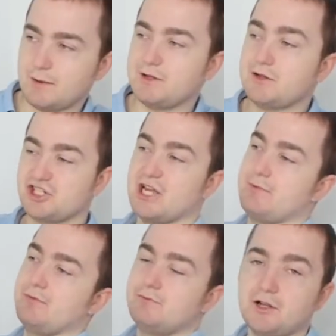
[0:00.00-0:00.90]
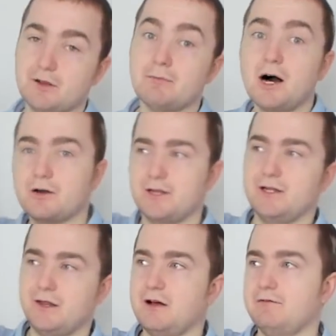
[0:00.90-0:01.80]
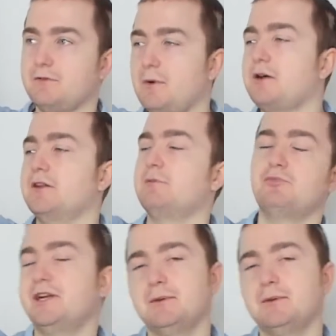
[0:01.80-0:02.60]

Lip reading: mean, the ship, not the box itself. The box is pretty,